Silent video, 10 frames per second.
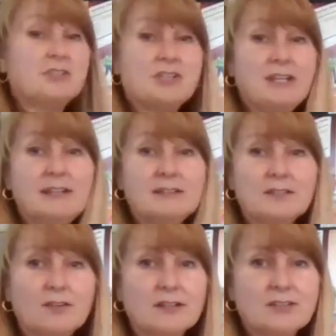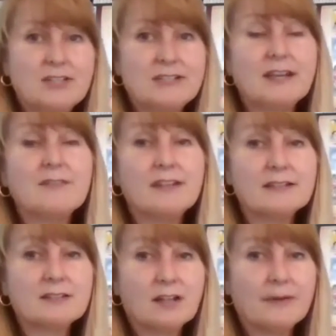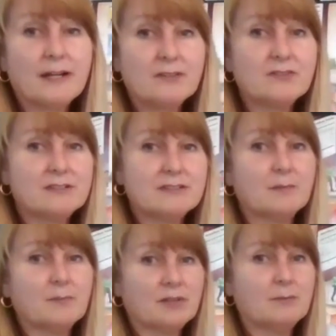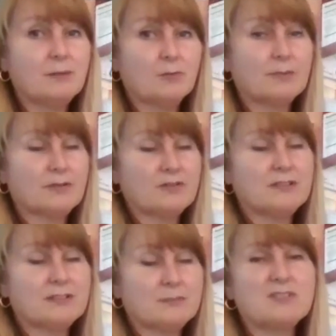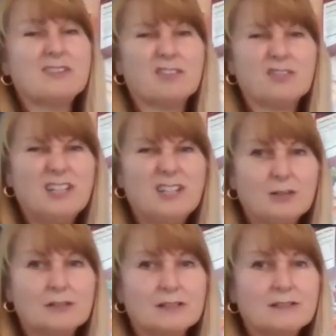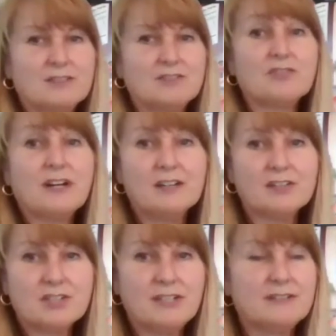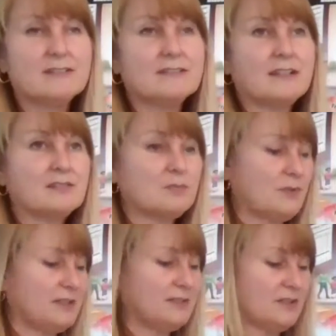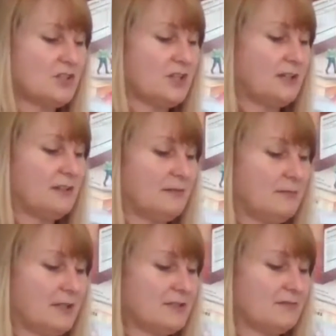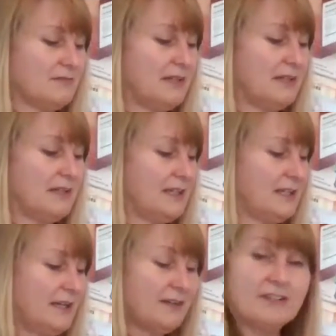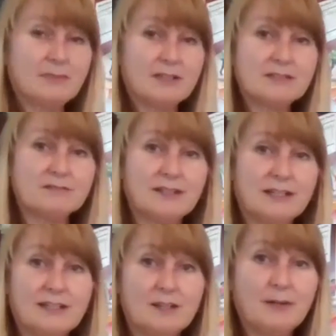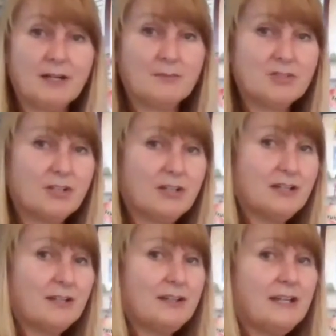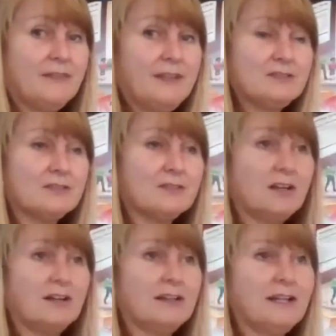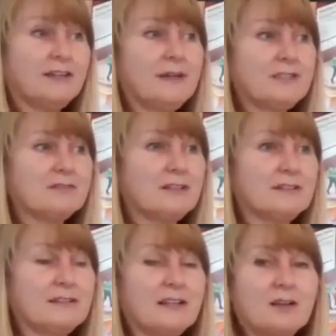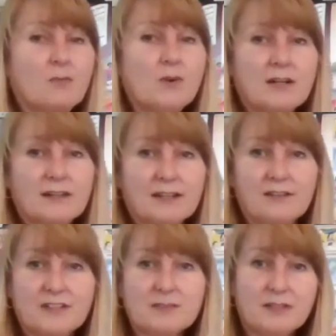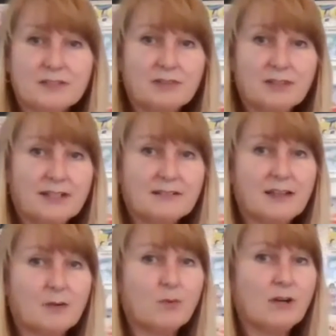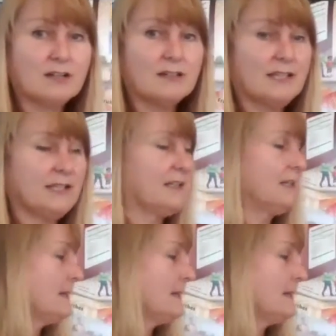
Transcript: cheese, yogurt and cheese have less carbohydrates in them. They're going to be more protein, especially the Greek yogurt and drier cheeses like Swiss and cheddar and mozzarella, fresh mozzarella, Parmesan. These are all, the mozzarella has a lot of water, like the fresh mozzarella has a lot of water in it.